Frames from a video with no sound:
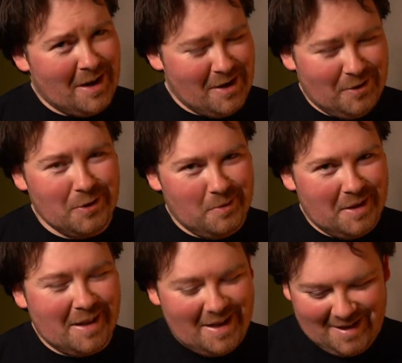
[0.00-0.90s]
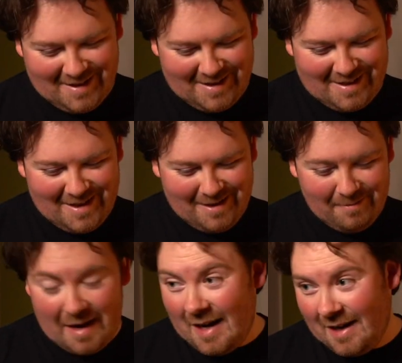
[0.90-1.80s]
good were the Glens?
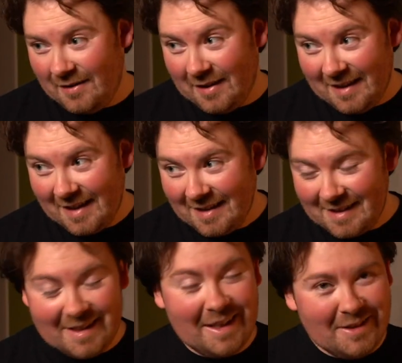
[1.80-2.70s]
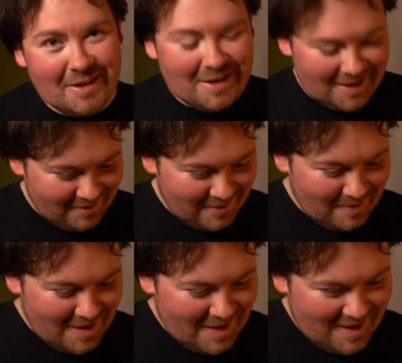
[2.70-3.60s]
Are the Glens? I do still have them.